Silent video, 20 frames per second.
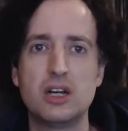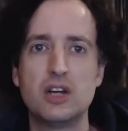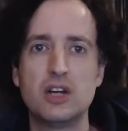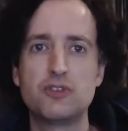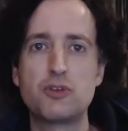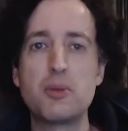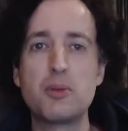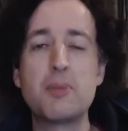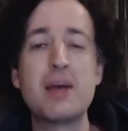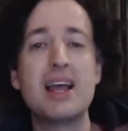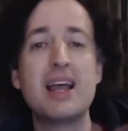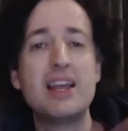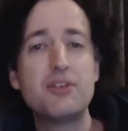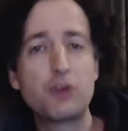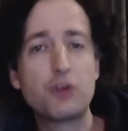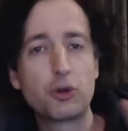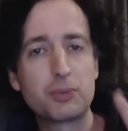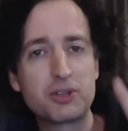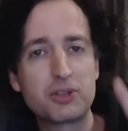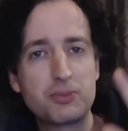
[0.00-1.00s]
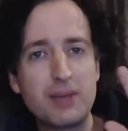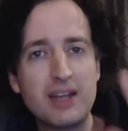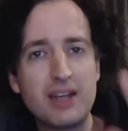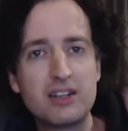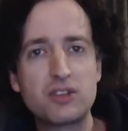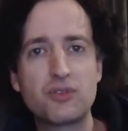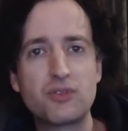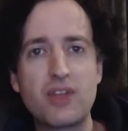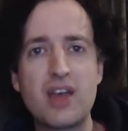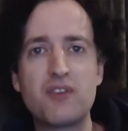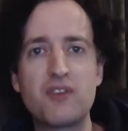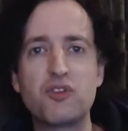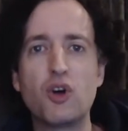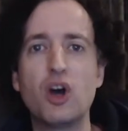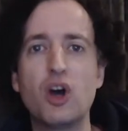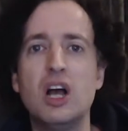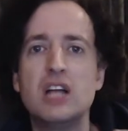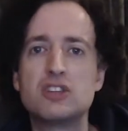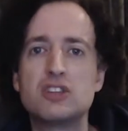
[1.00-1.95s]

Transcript: From a behavioral perspective, therefore,